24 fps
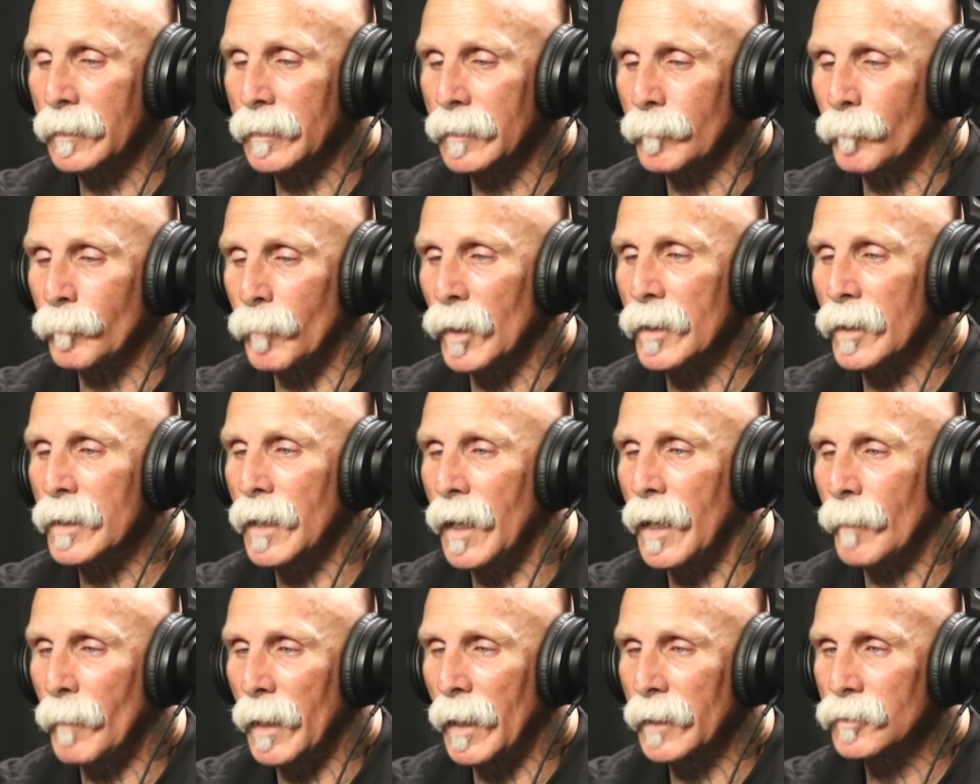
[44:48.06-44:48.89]
burden
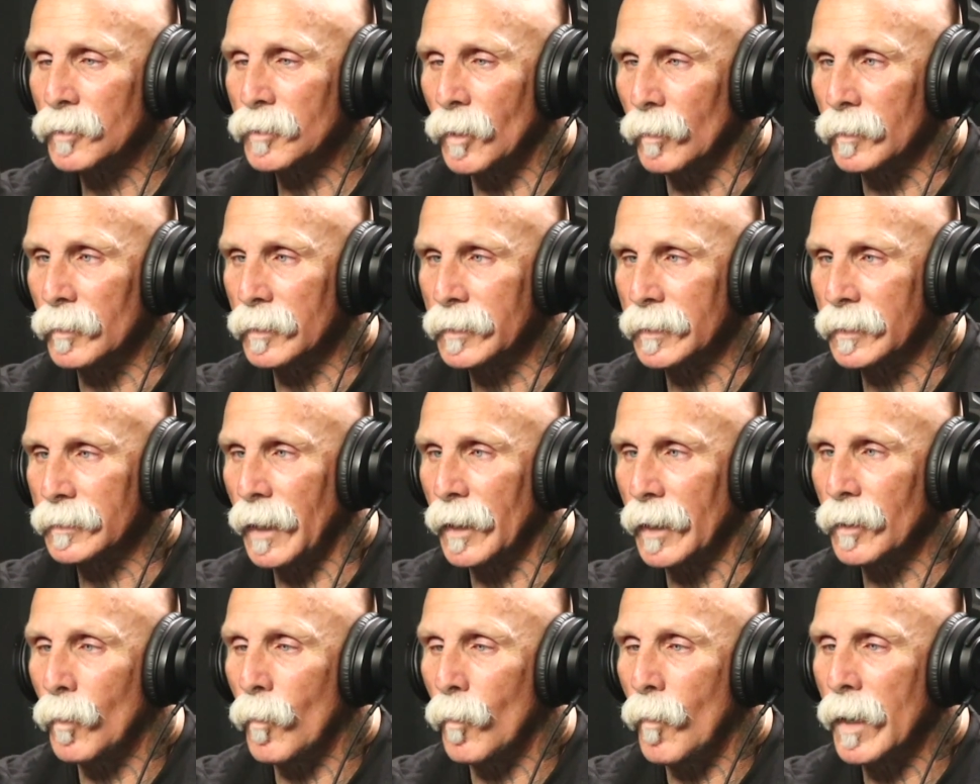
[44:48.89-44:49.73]
on my shoulders because
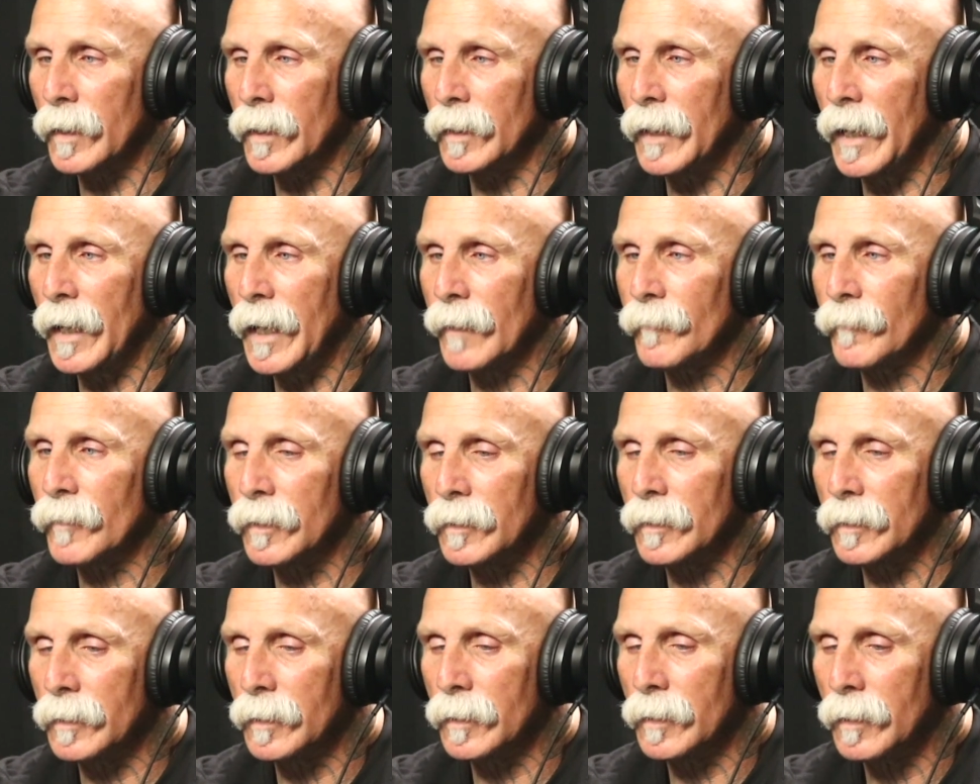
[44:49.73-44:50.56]
I don't want to
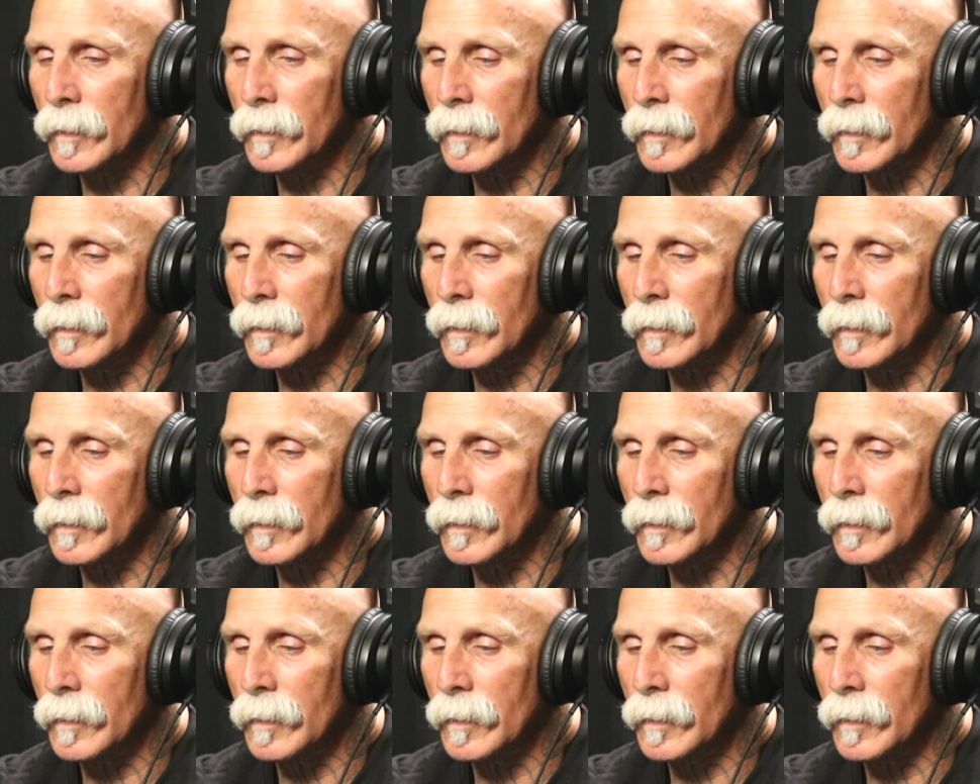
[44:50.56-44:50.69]
ever